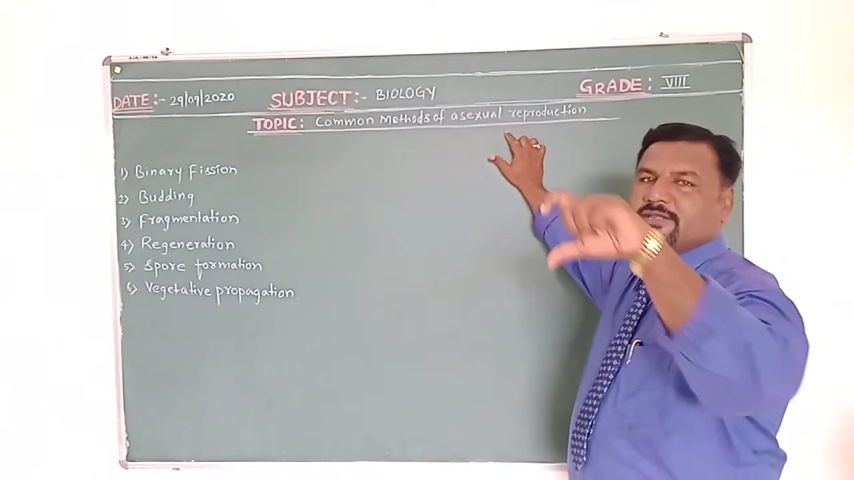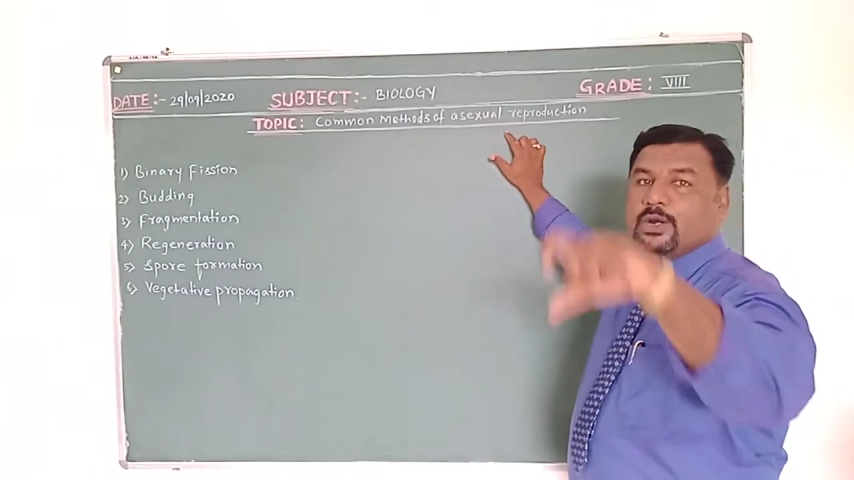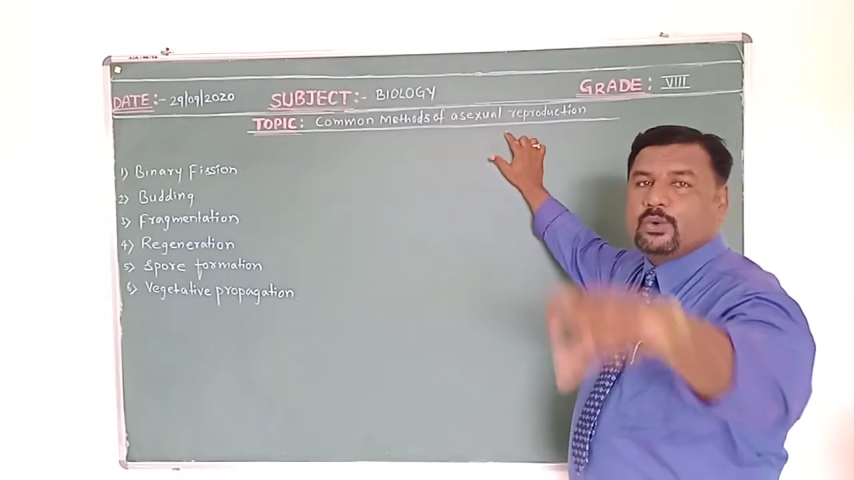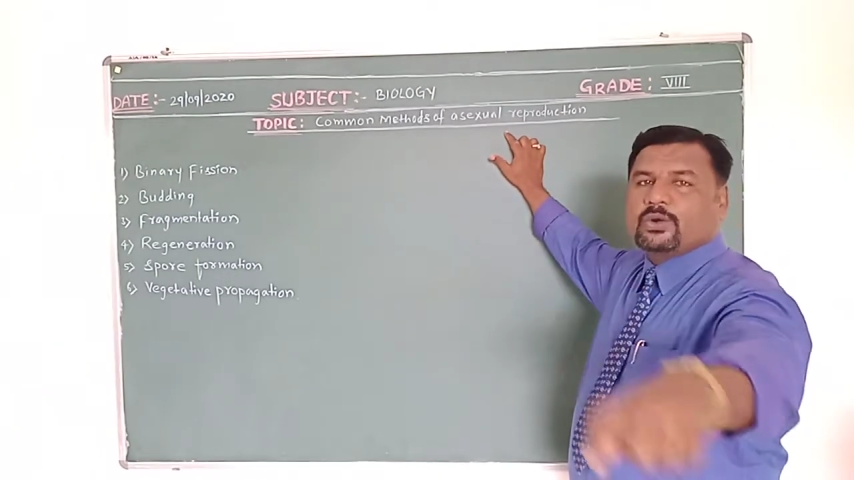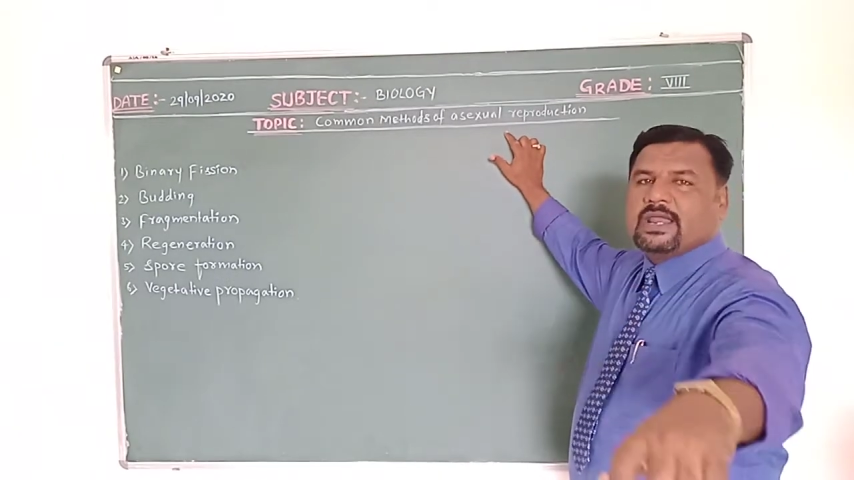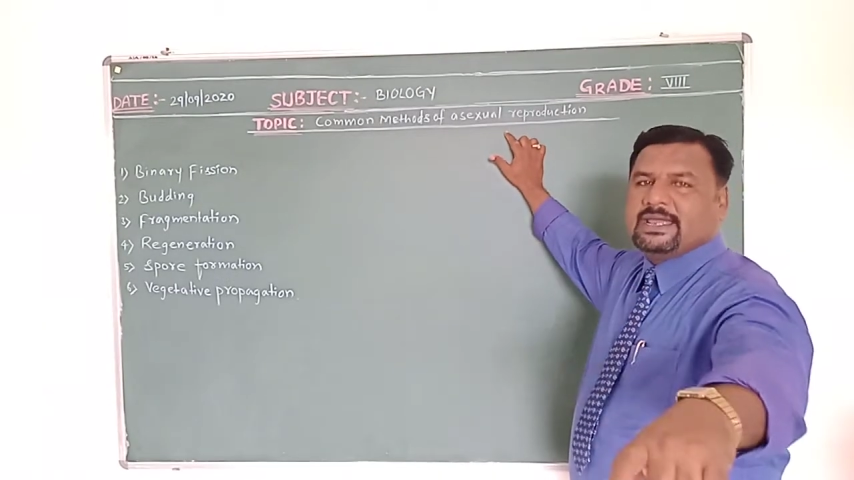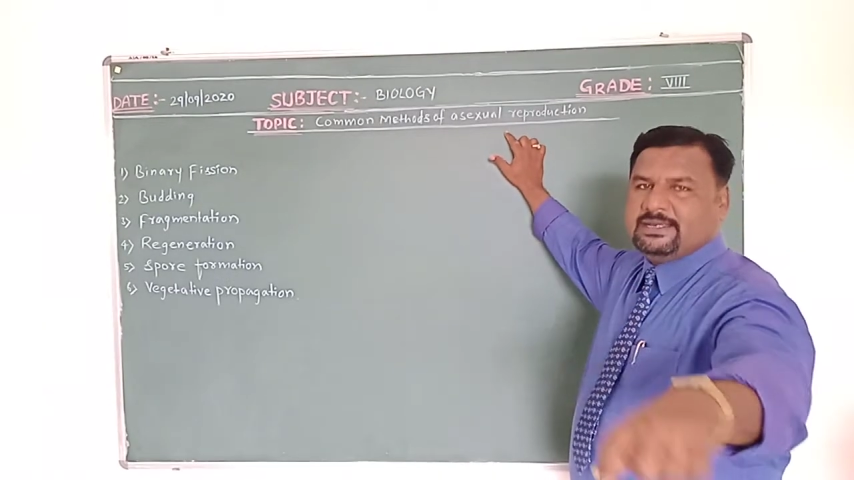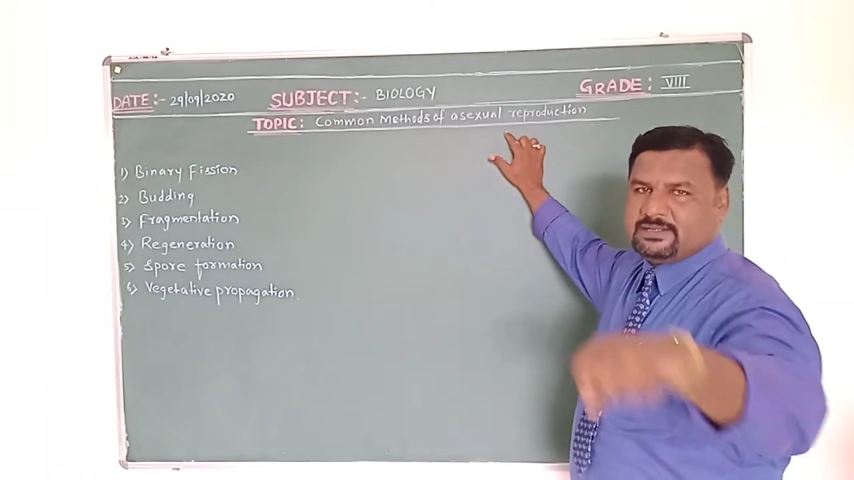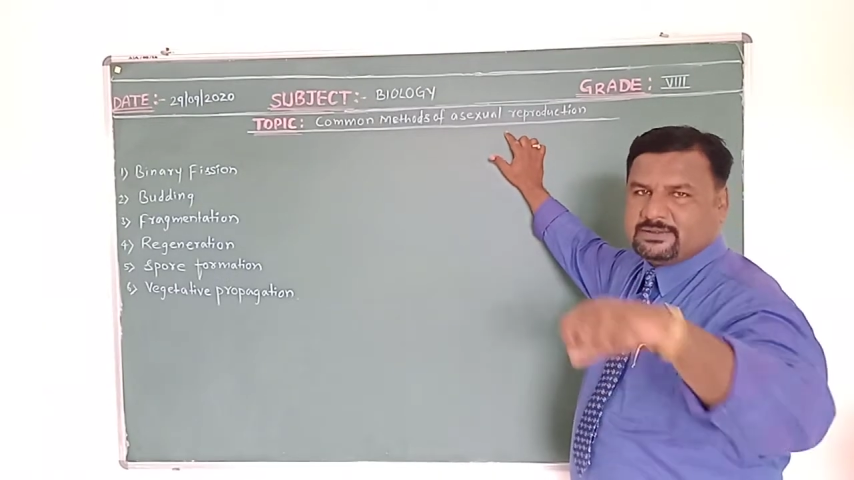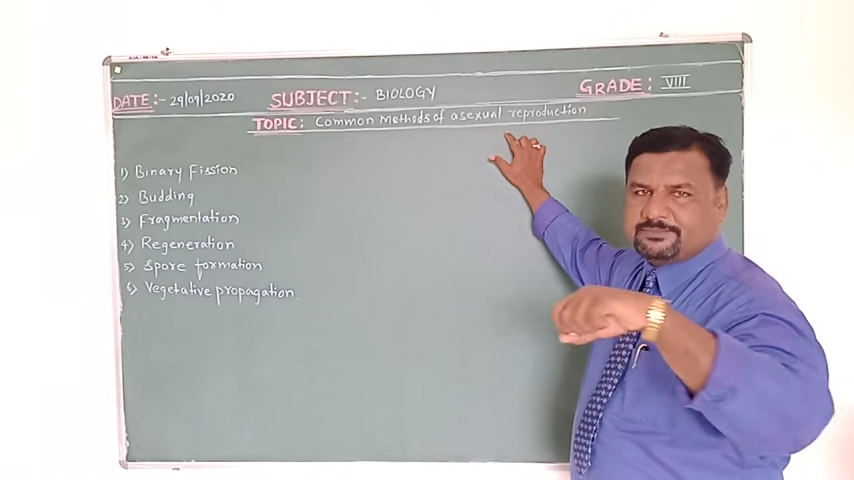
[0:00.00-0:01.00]
They look
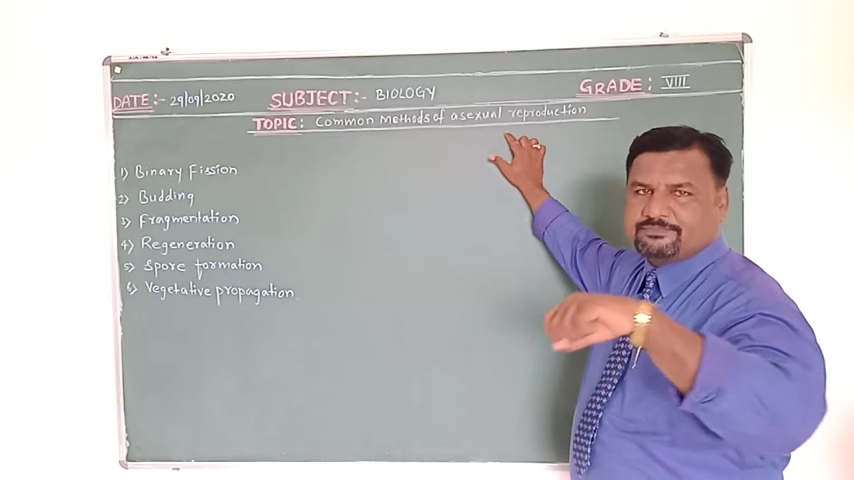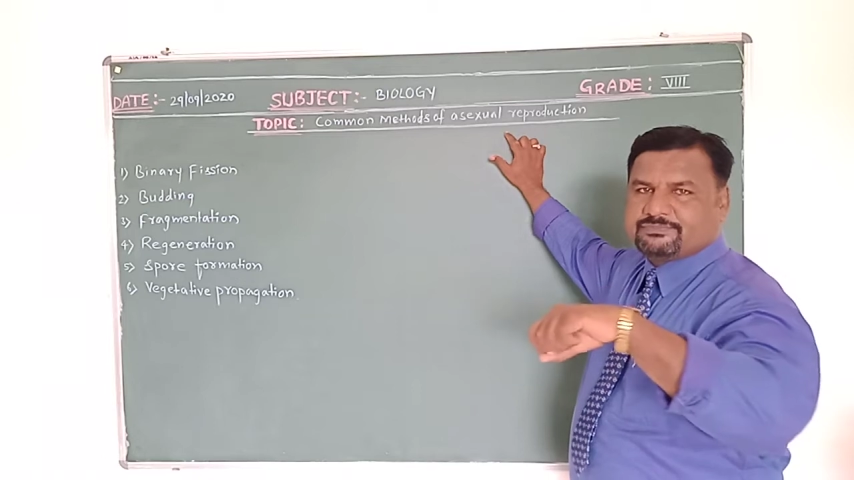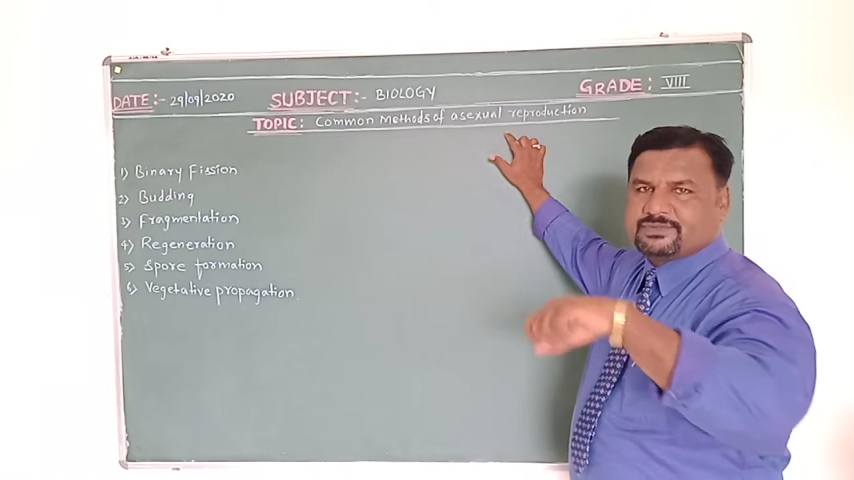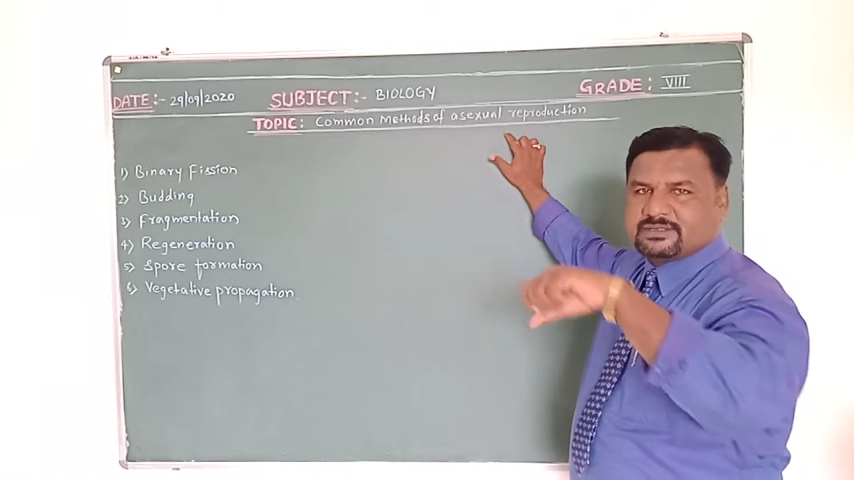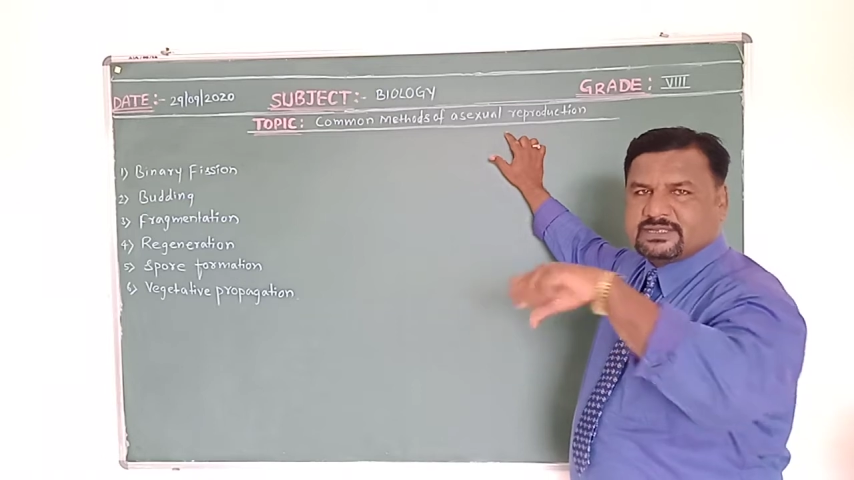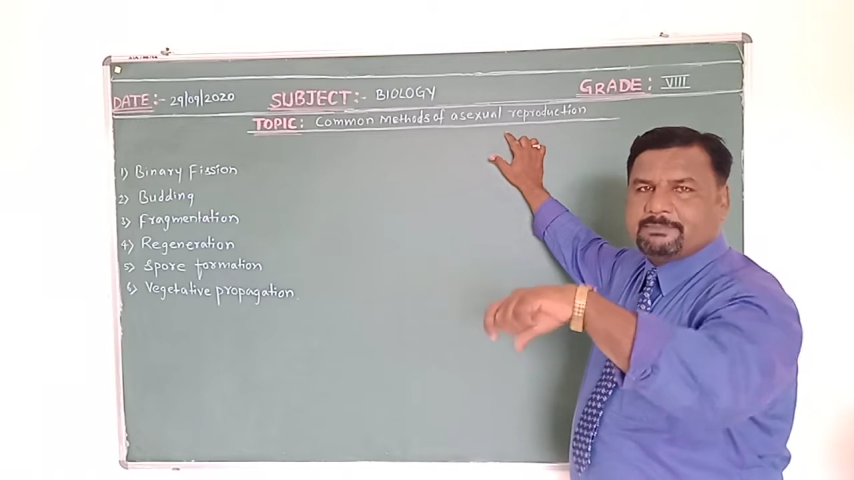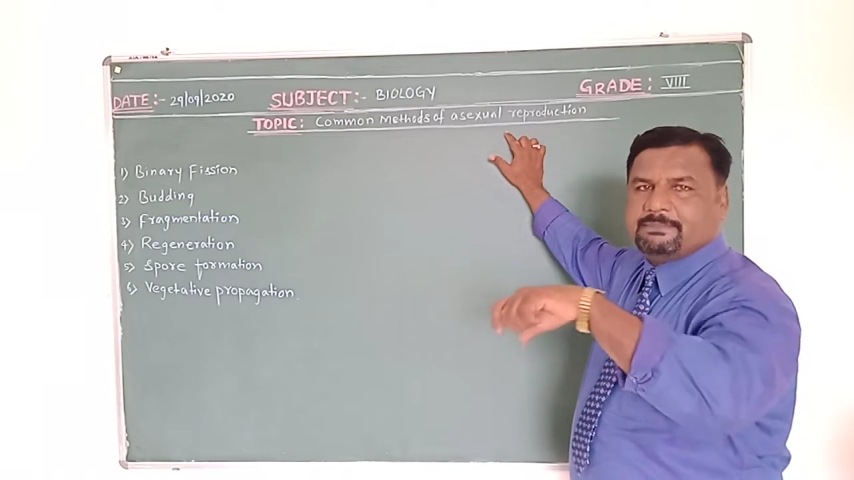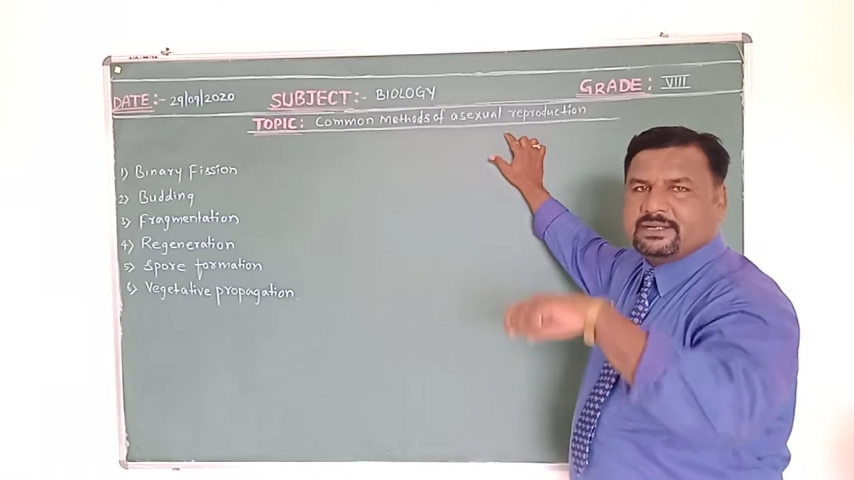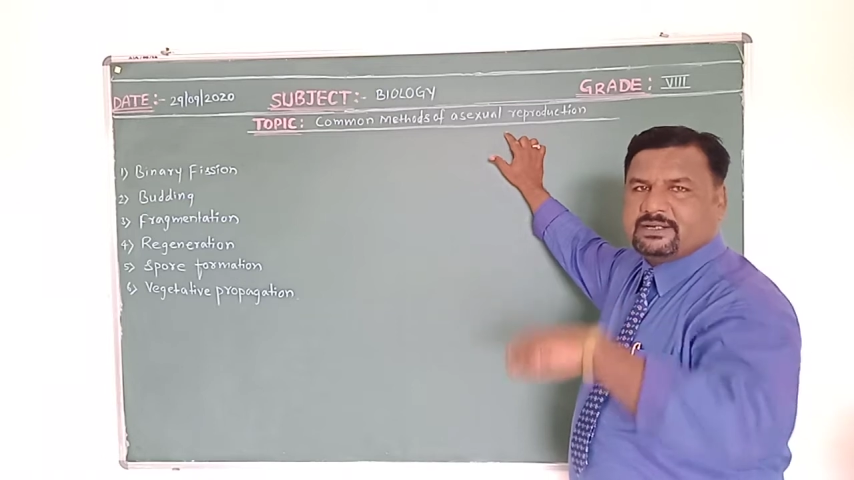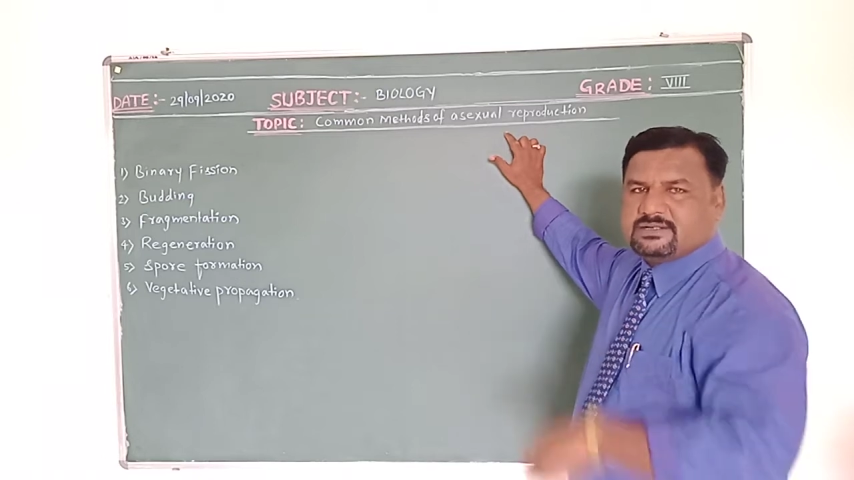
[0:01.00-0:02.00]
like their
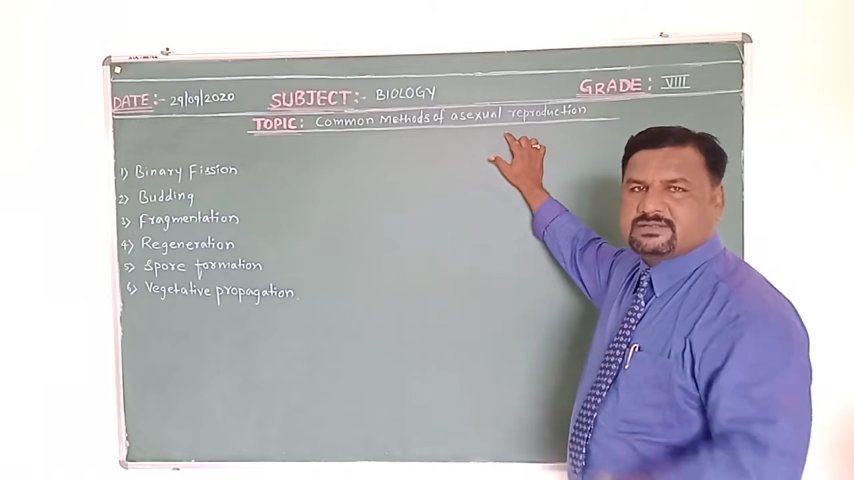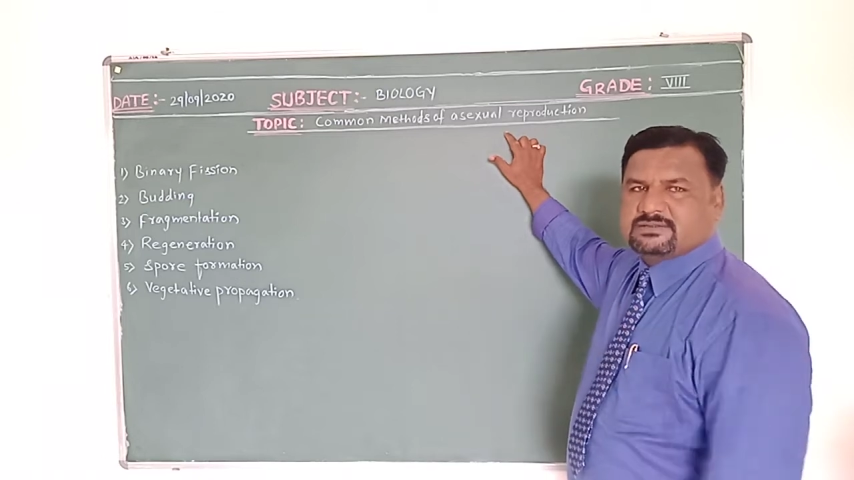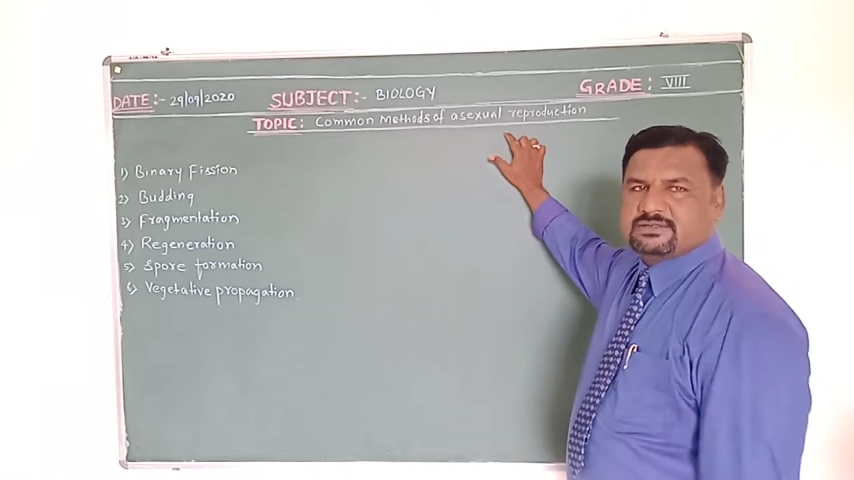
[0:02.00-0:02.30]
parents.